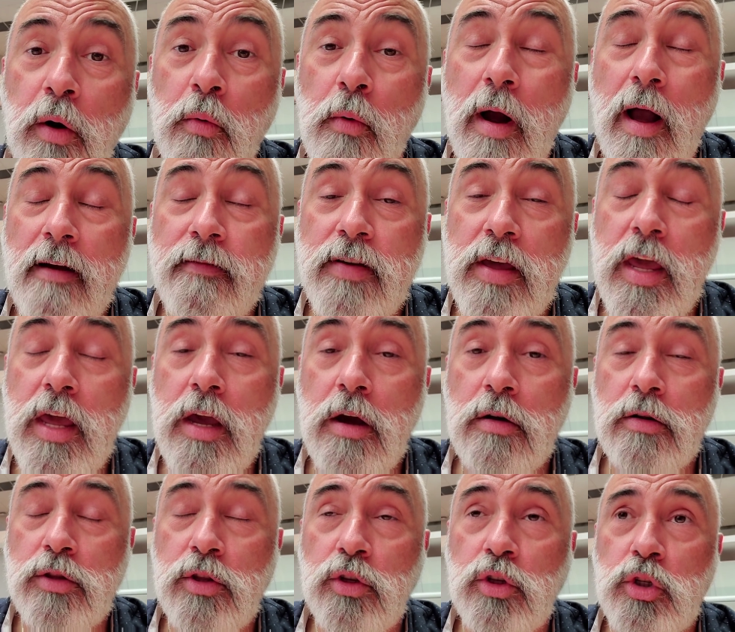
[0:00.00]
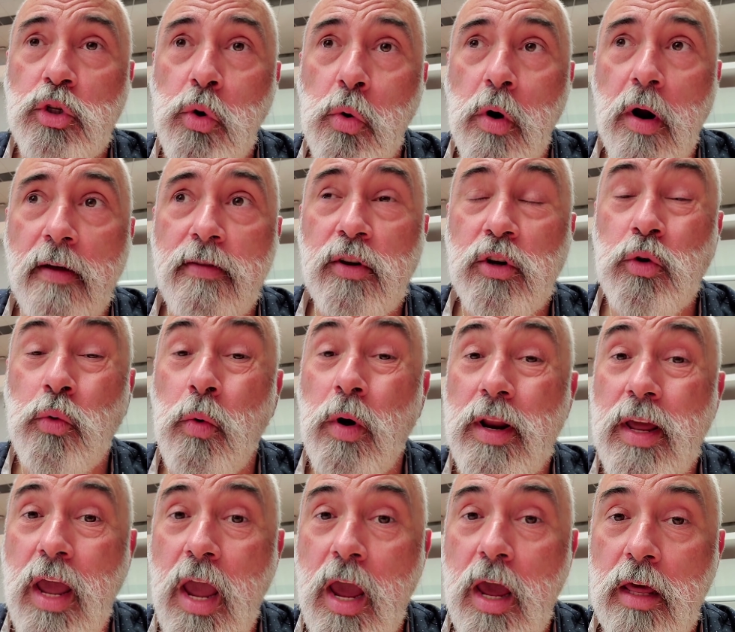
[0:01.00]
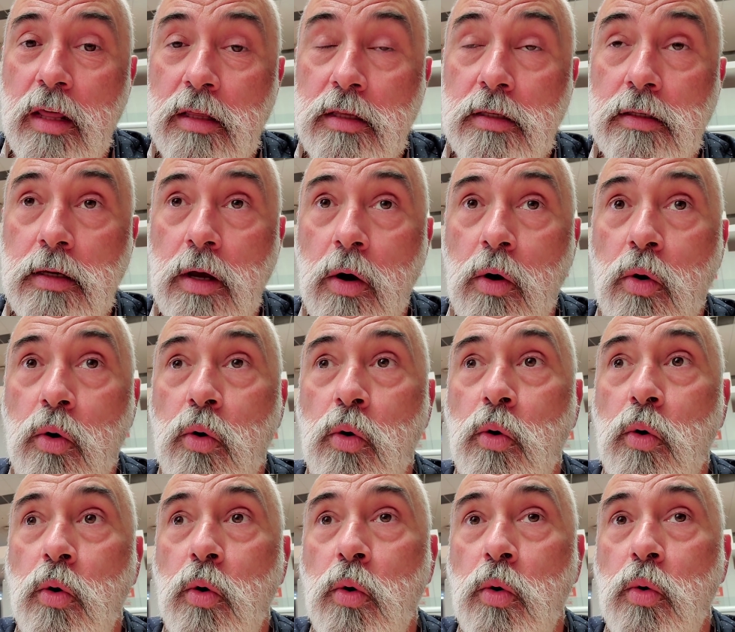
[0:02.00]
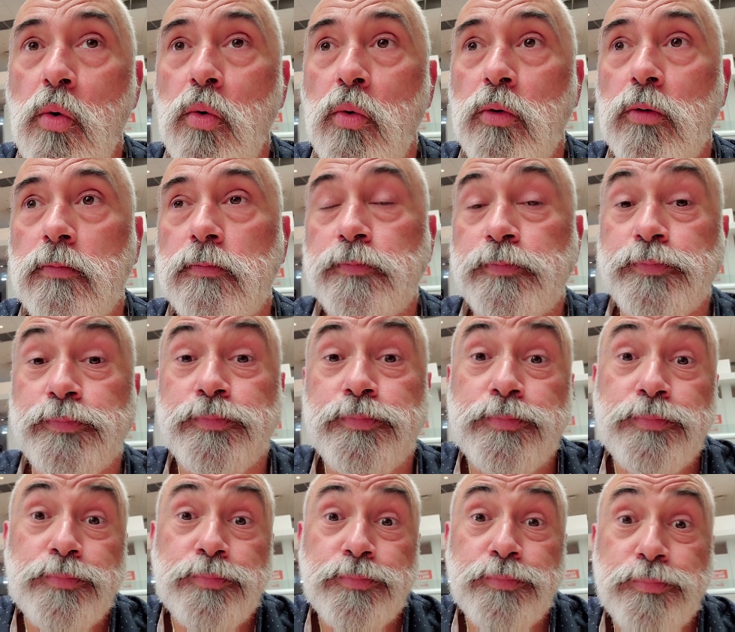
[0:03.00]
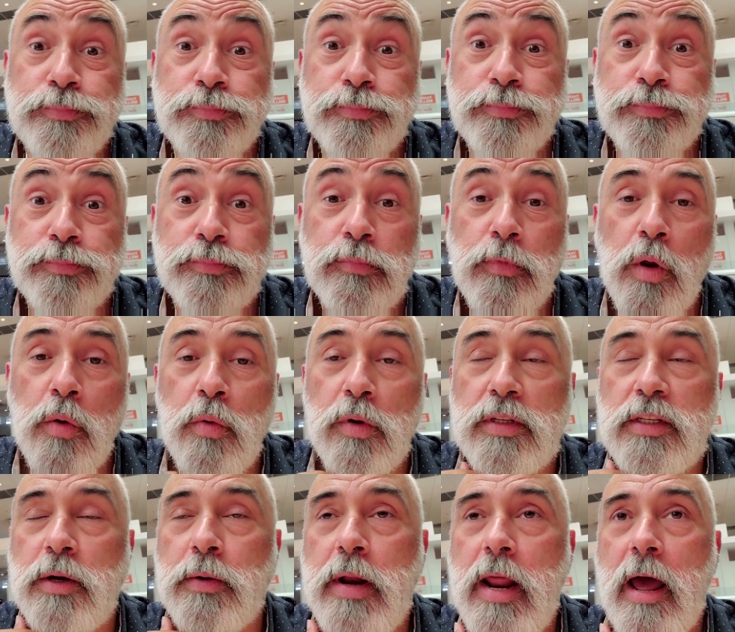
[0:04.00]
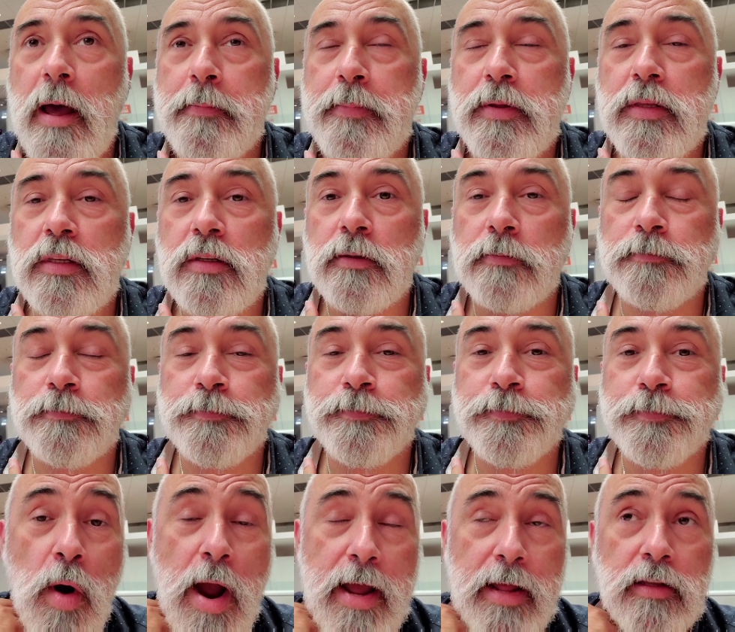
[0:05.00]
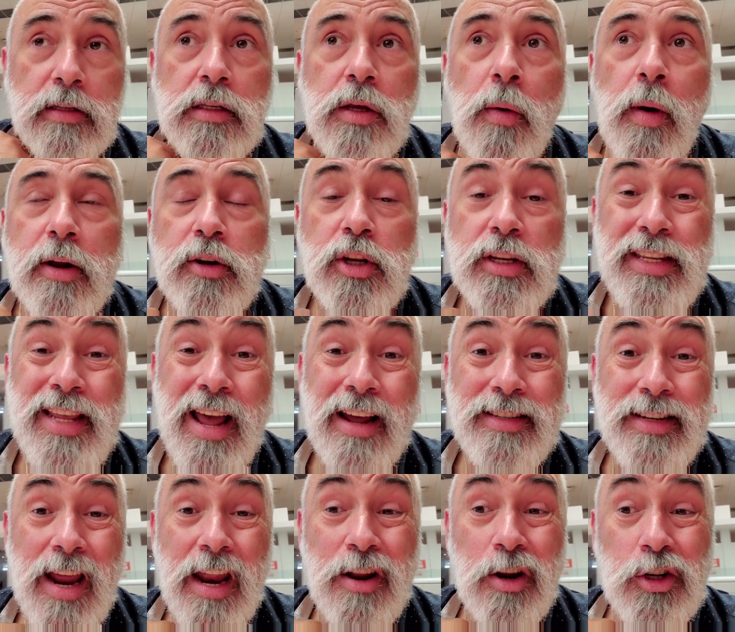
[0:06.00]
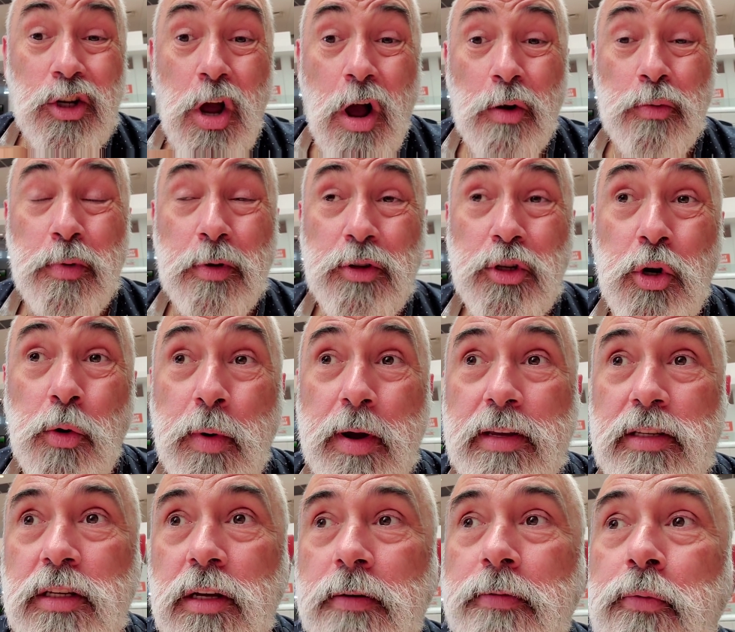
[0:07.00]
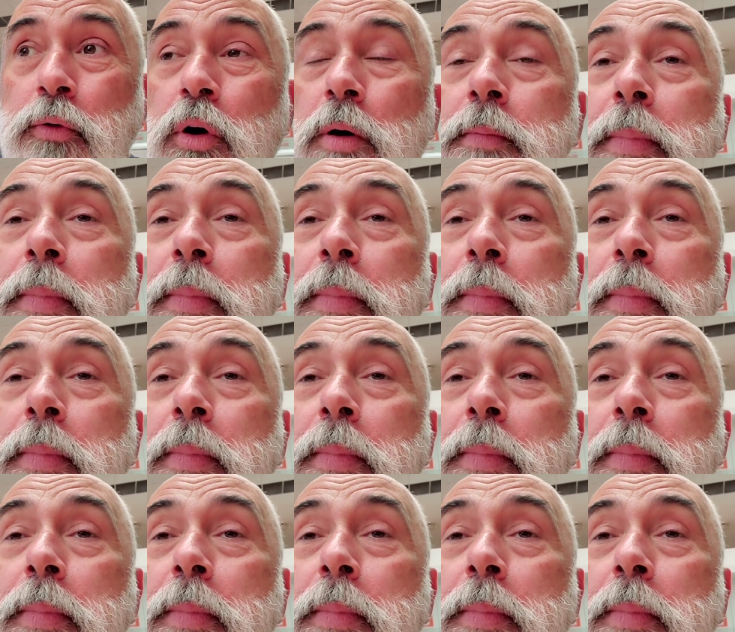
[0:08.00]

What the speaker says: arriving here at the store on the 28th. So we'll see what happens. Right, so I just sat down and talked with Teresa for a